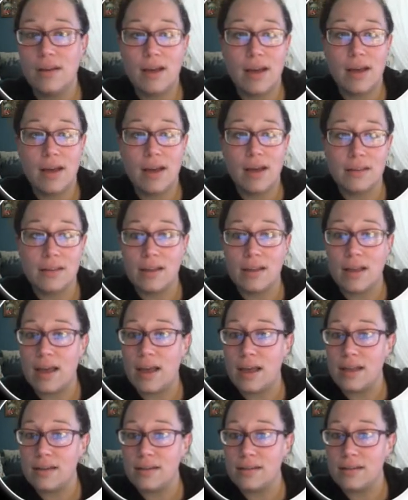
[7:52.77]
and
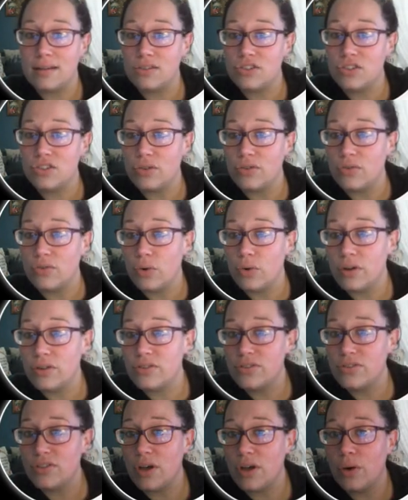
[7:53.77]
so forth.
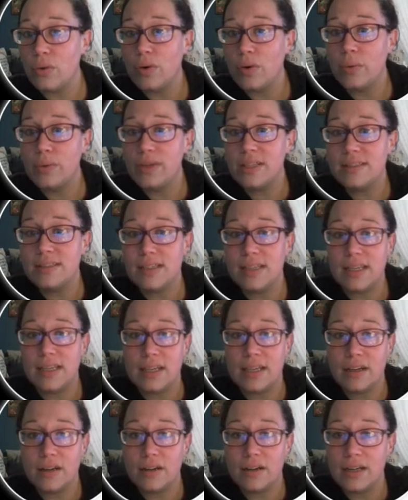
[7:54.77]
So what we see
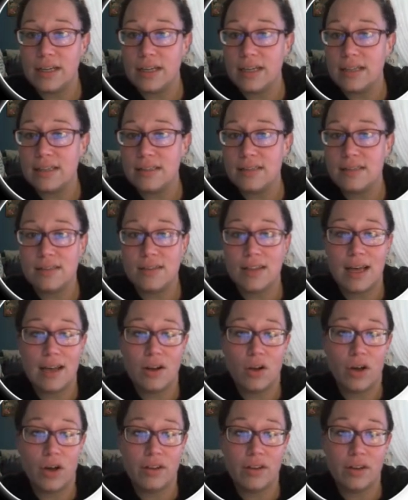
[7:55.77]
here is that
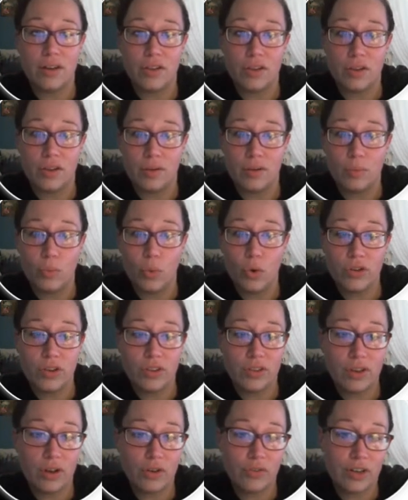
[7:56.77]
on the more than
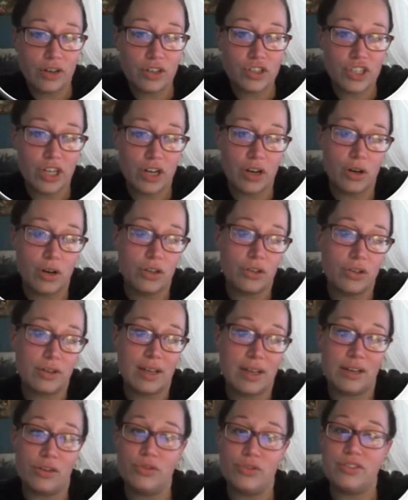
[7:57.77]
their fair share,
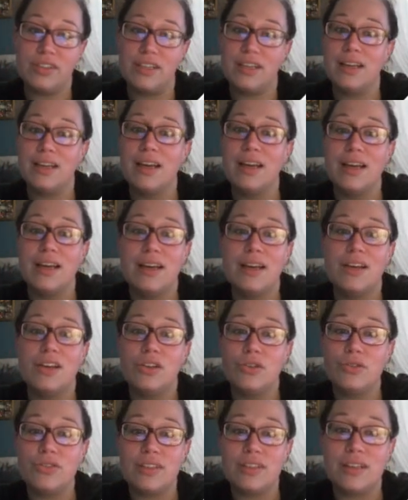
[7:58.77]
again,
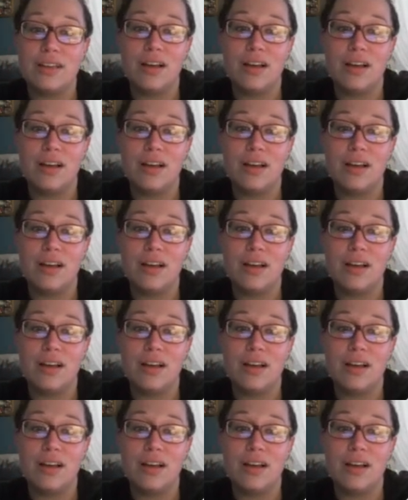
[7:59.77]
you see